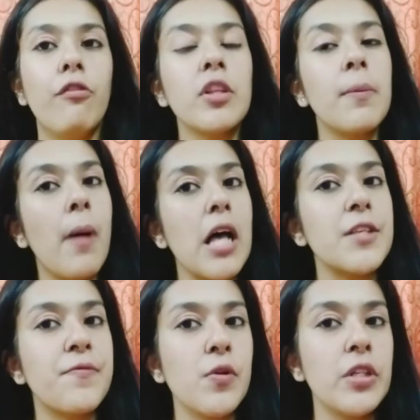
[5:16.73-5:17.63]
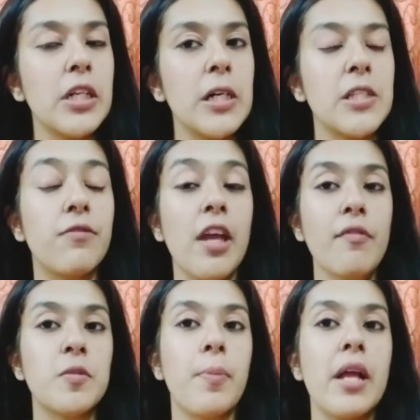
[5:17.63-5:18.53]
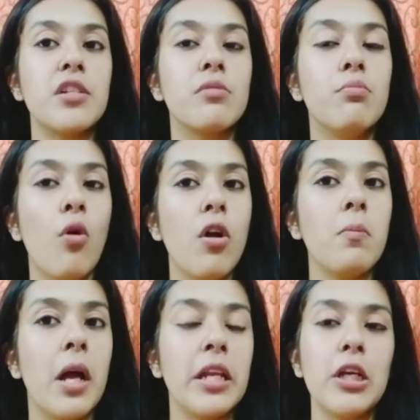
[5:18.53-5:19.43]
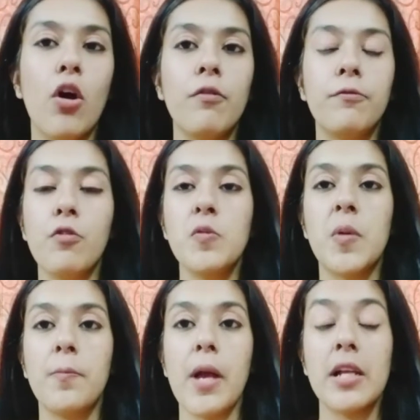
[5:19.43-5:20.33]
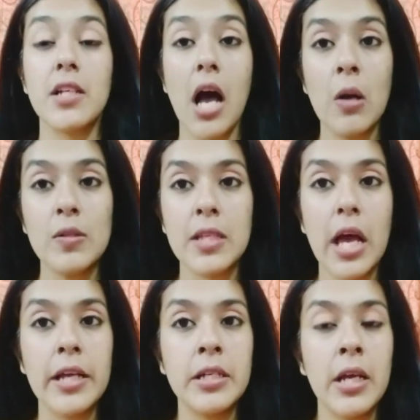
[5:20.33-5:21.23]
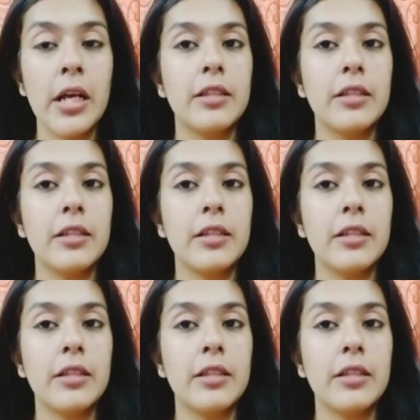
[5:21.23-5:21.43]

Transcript: the past few years, we have spent more money on food prepared outside